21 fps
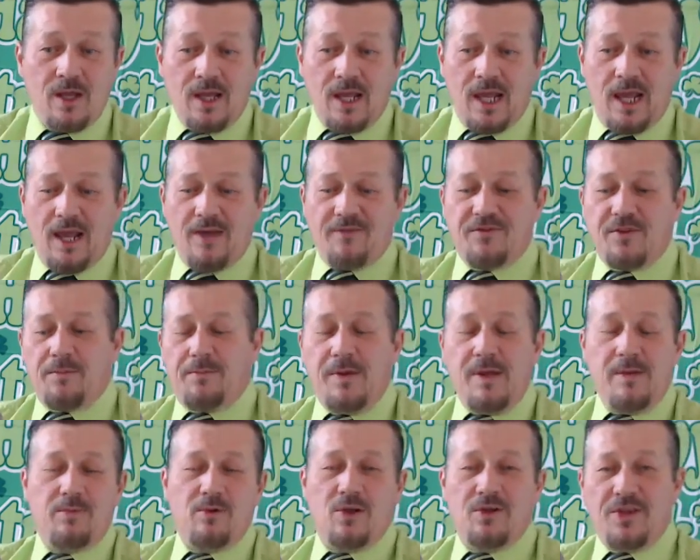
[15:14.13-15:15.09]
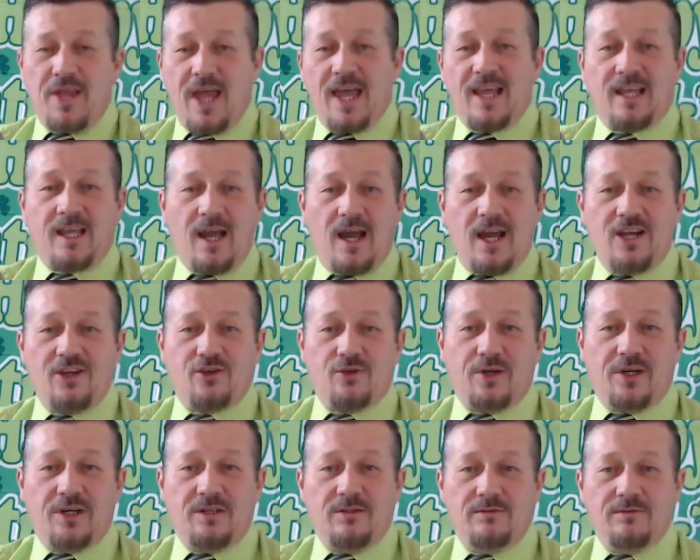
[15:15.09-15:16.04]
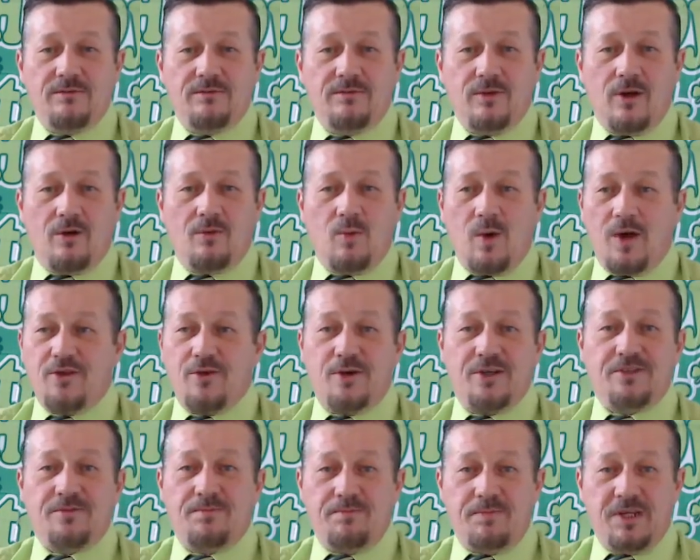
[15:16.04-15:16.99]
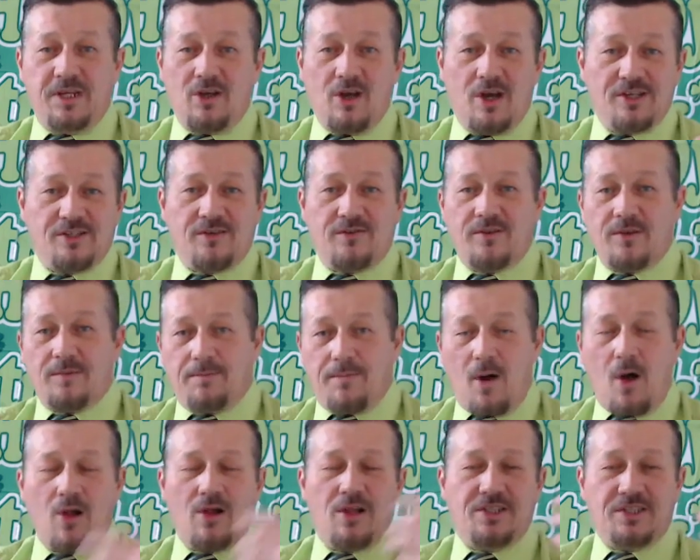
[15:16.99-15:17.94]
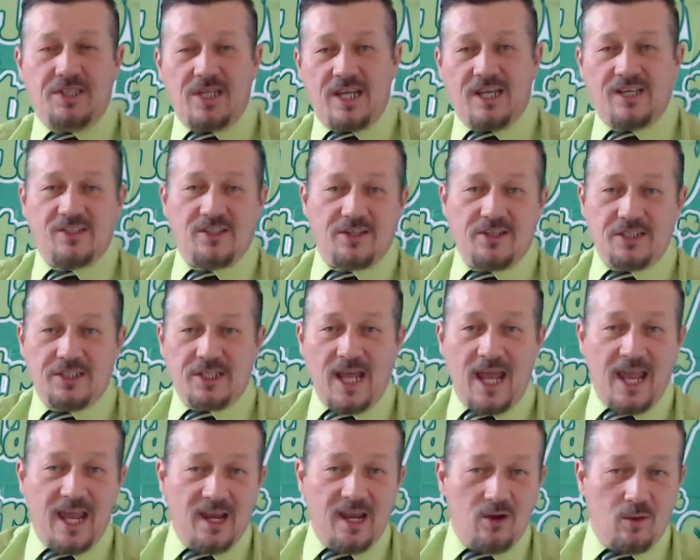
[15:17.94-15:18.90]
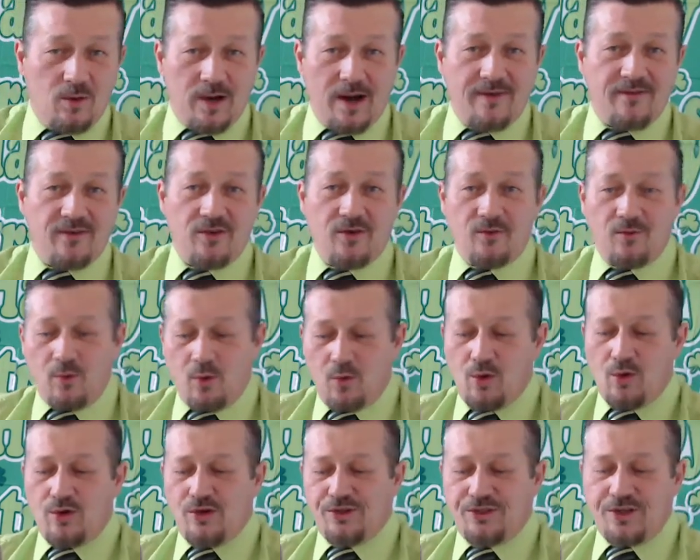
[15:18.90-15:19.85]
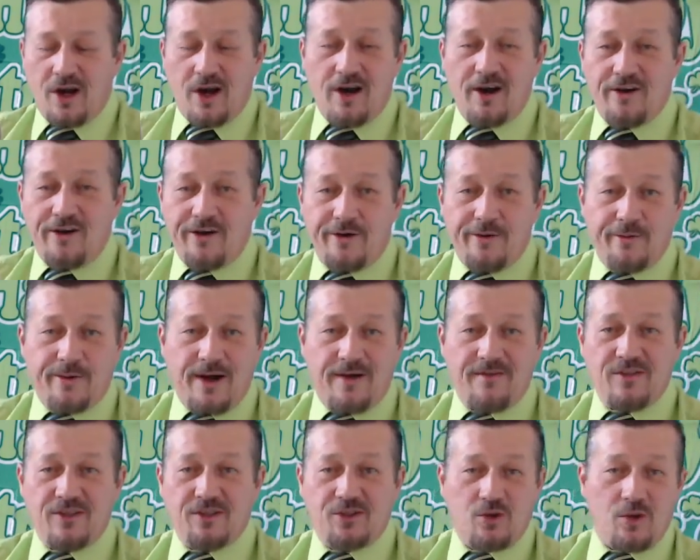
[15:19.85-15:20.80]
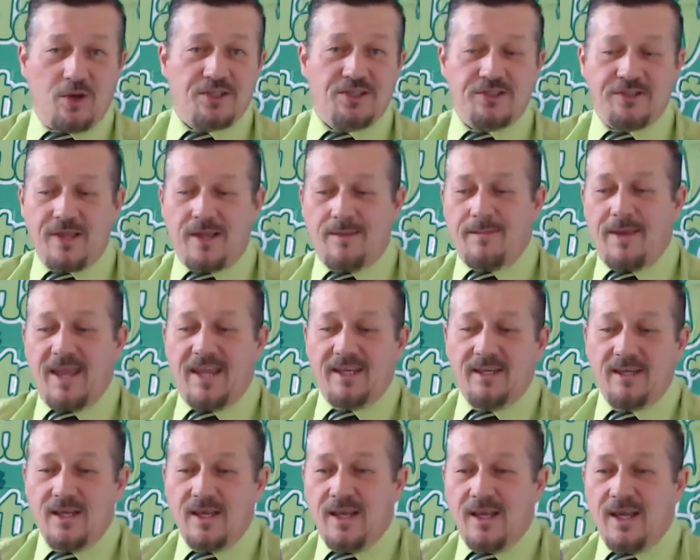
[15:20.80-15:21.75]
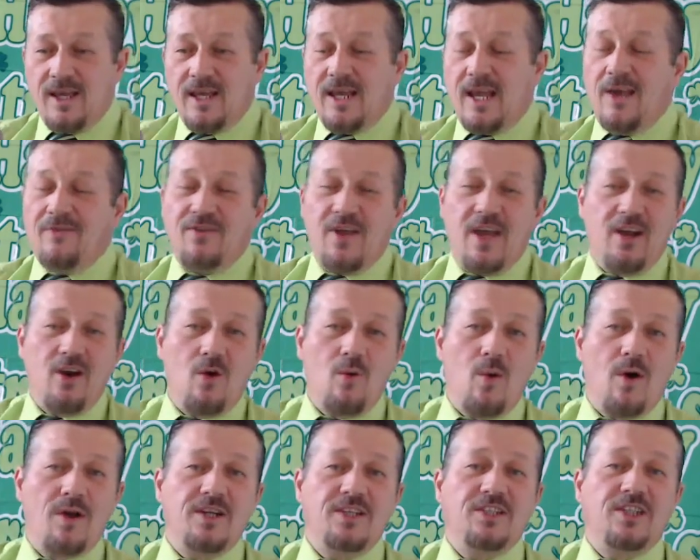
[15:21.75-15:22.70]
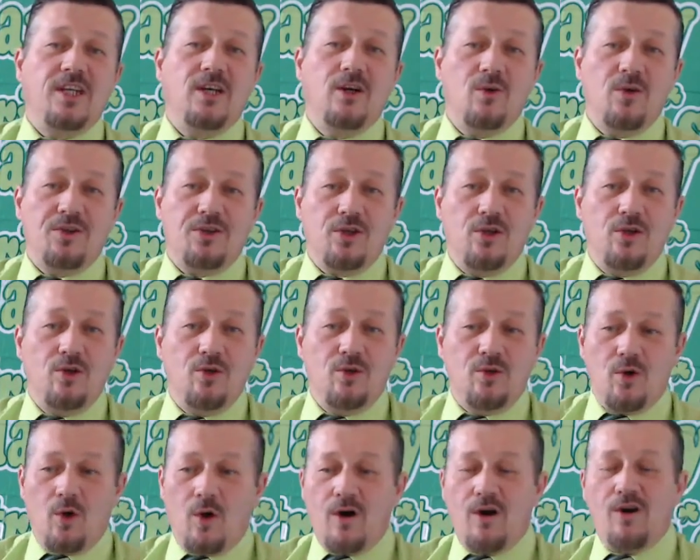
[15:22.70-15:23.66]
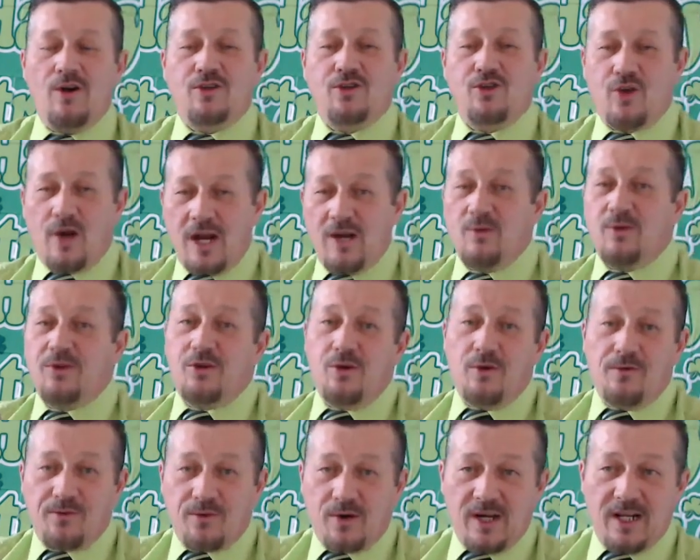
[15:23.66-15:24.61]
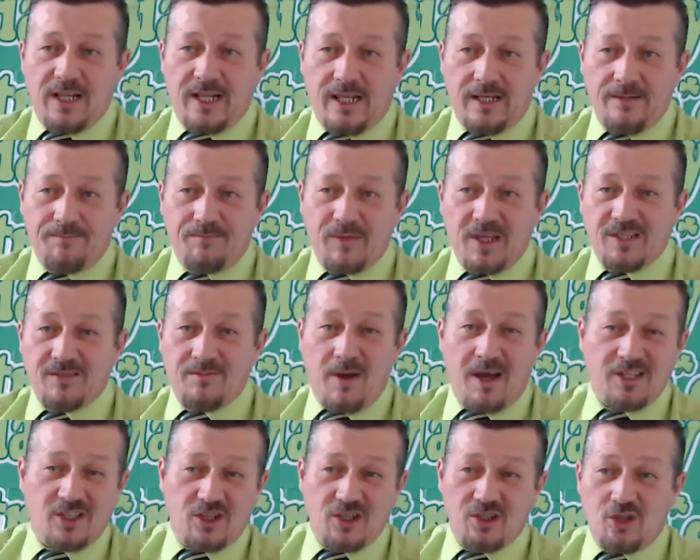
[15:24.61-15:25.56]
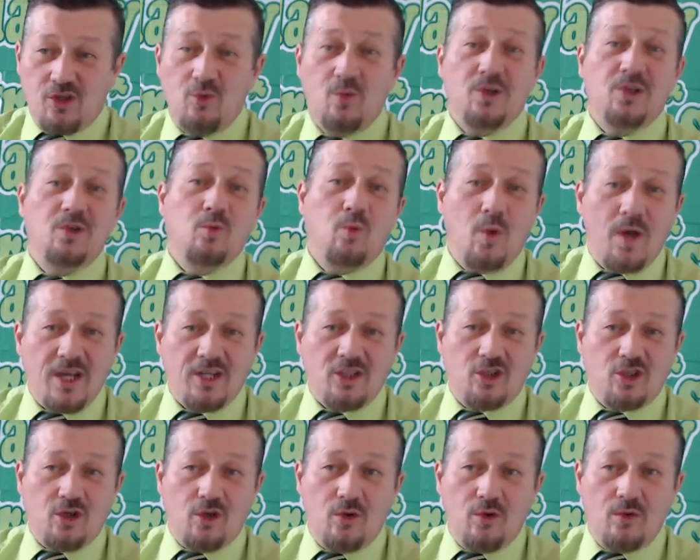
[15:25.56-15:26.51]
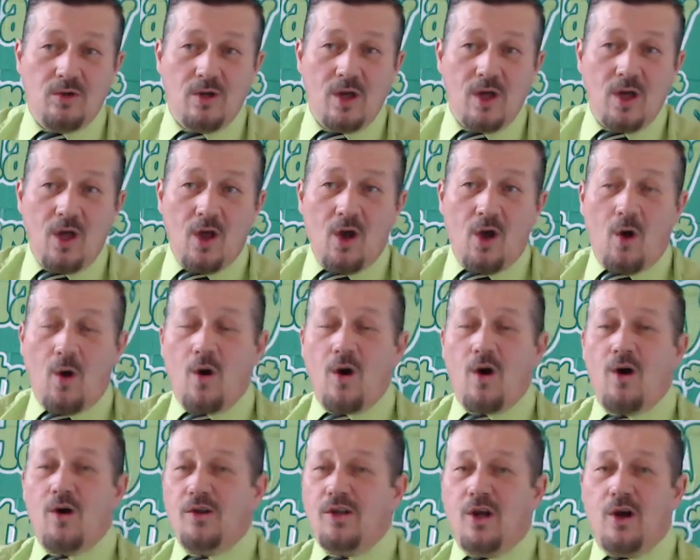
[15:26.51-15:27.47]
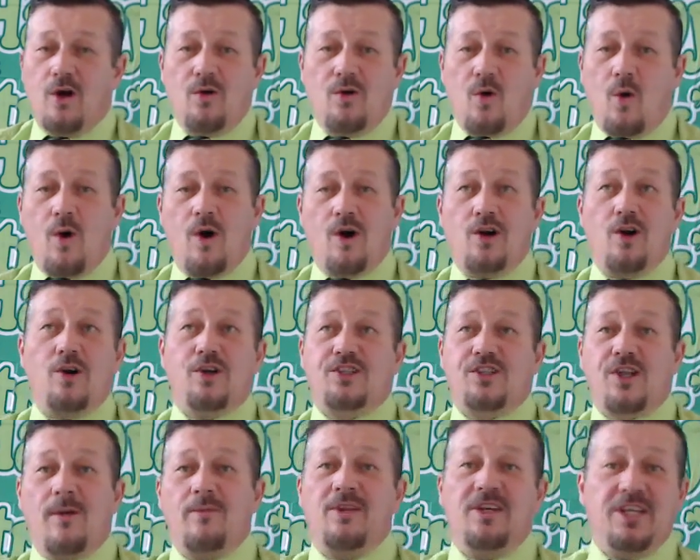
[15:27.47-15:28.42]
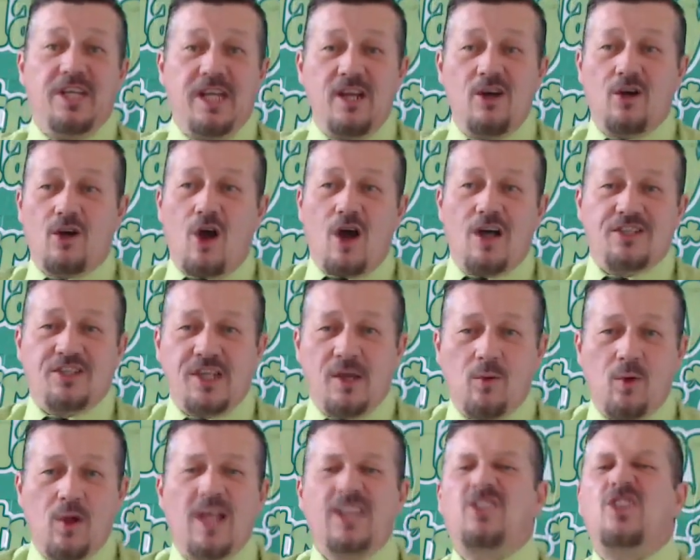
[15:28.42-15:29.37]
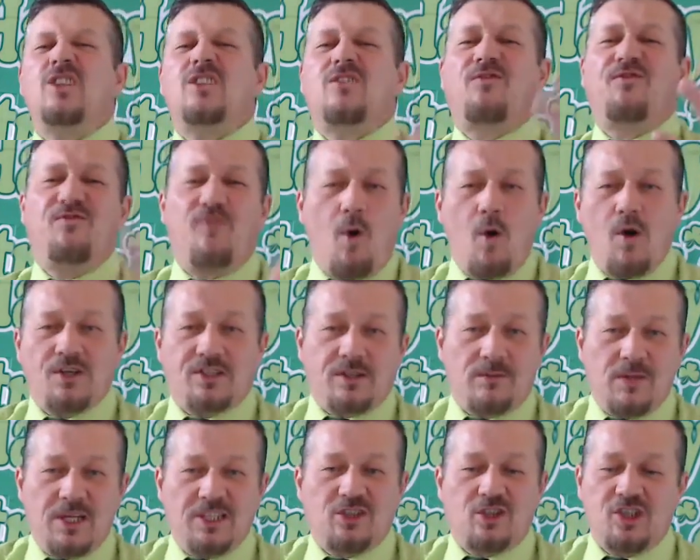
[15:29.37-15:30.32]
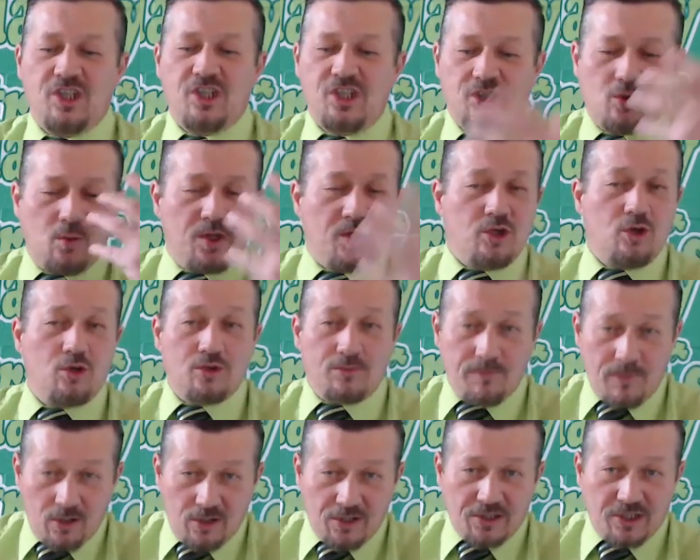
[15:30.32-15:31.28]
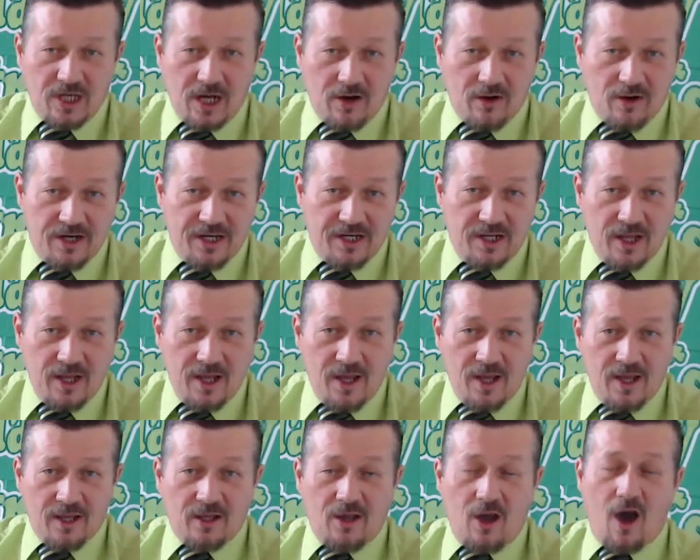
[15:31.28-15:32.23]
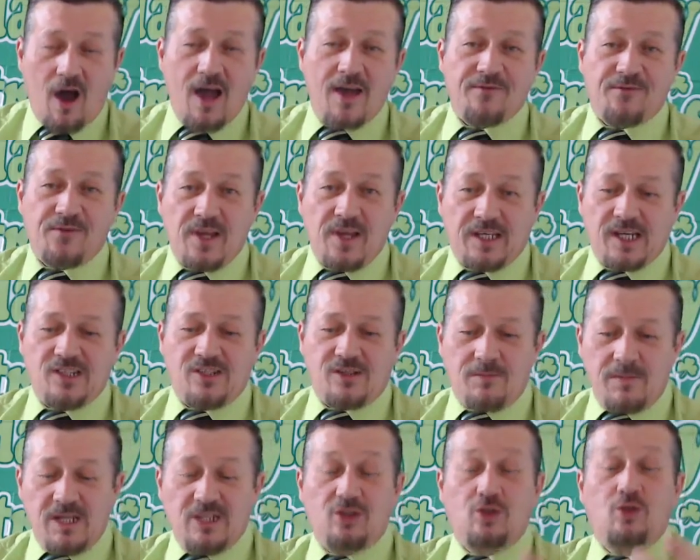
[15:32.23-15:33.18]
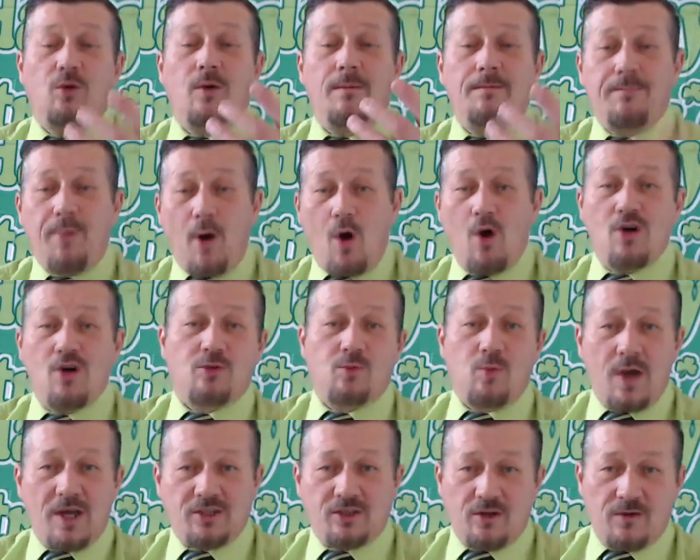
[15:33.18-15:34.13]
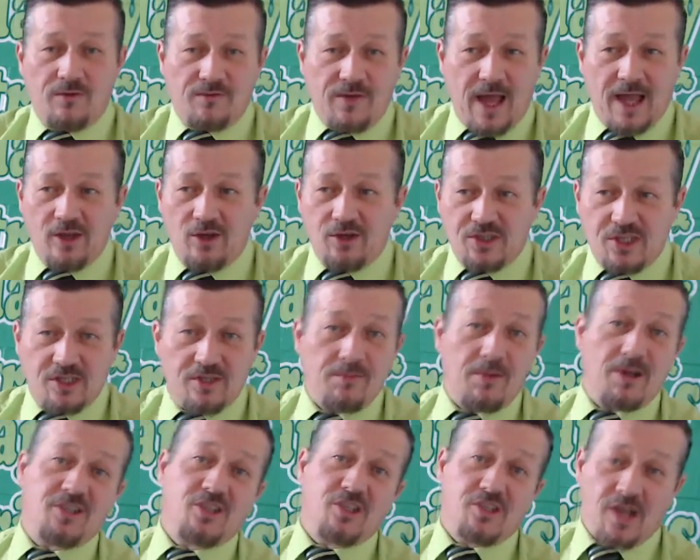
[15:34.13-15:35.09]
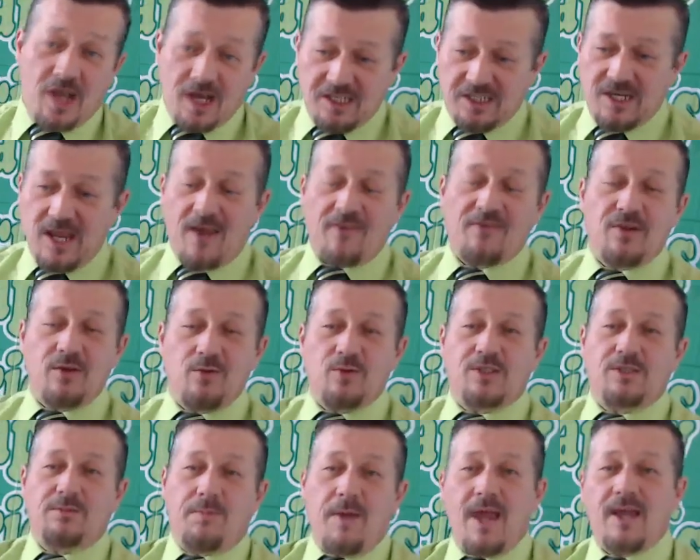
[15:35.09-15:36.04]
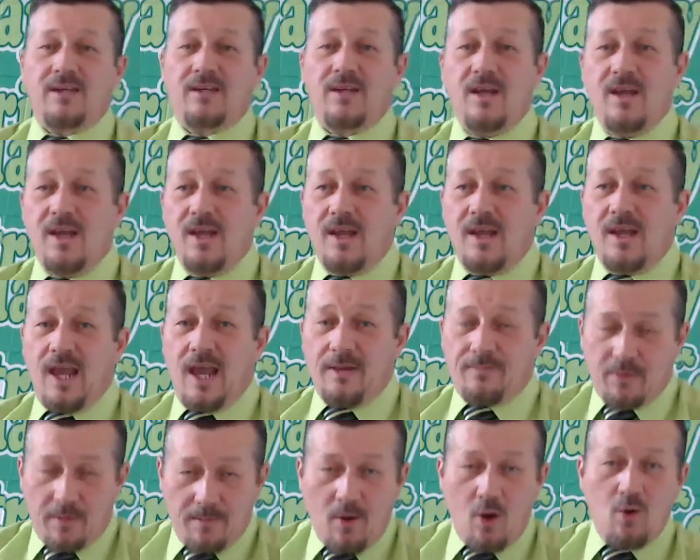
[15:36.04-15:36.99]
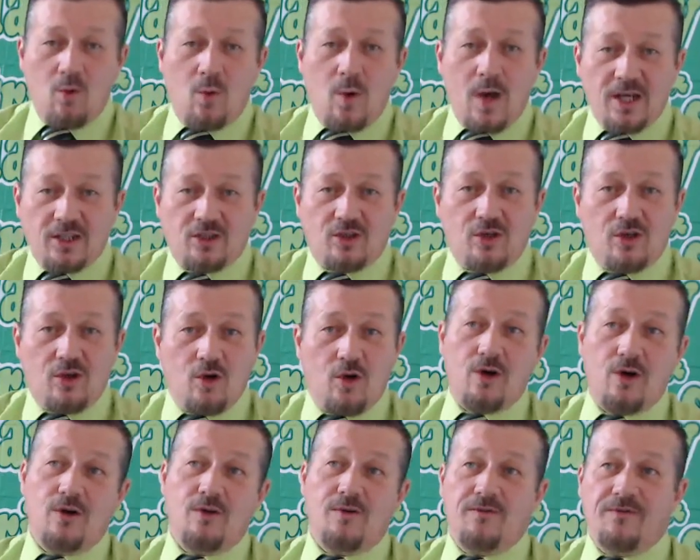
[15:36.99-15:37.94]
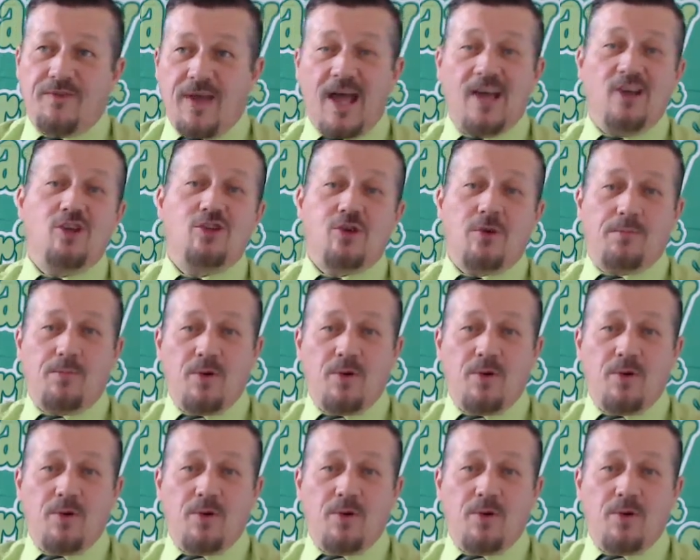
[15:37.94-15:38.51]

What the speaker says: if the people in that country, whether it's because of the politics of the day or whatever the rulers are or whatever the choices they make, if they don't want to deal with you or trade with you freely as much as you would wish to, or some of the neocons say, well, let's just force them. Let's just go and use military conflict as a means to impose Western values. As much as I definitely respect and promote Western or values.